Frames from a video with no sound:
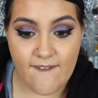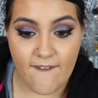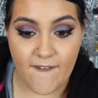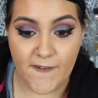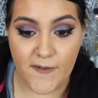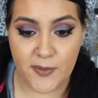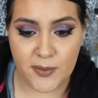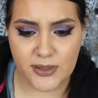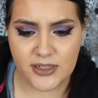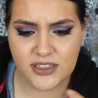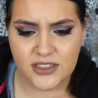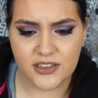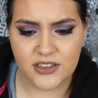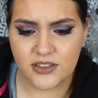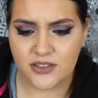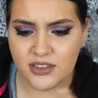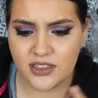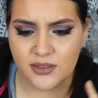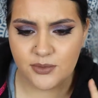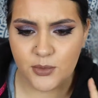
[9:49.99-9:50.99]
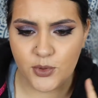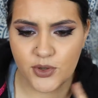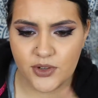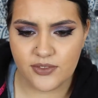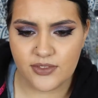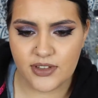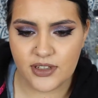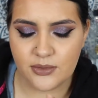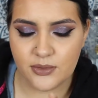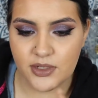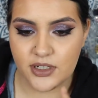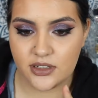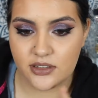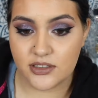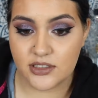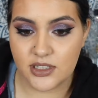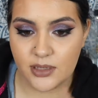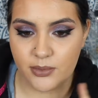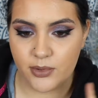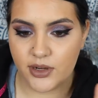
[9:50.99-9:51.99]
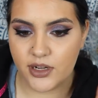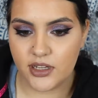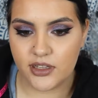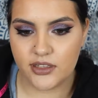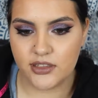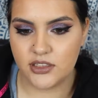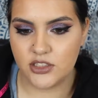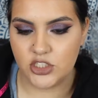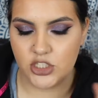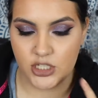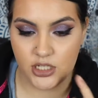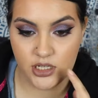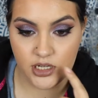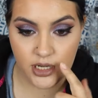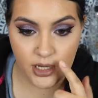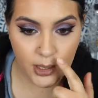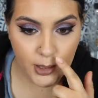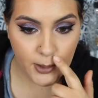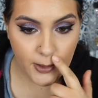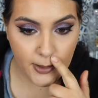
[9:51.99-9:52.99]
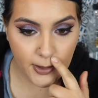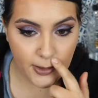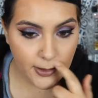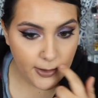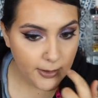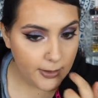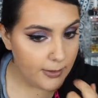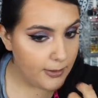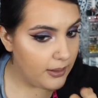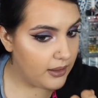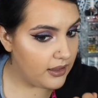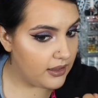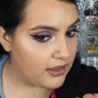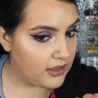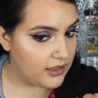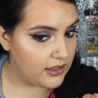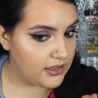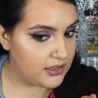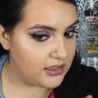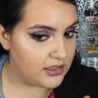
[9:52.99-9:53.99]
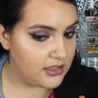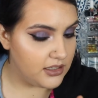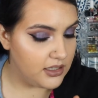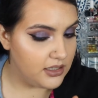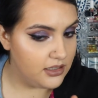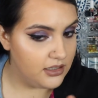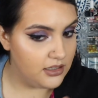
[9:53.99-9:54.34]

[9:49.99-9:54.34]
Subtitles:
It didn't do any more of that weird separating on the chin, and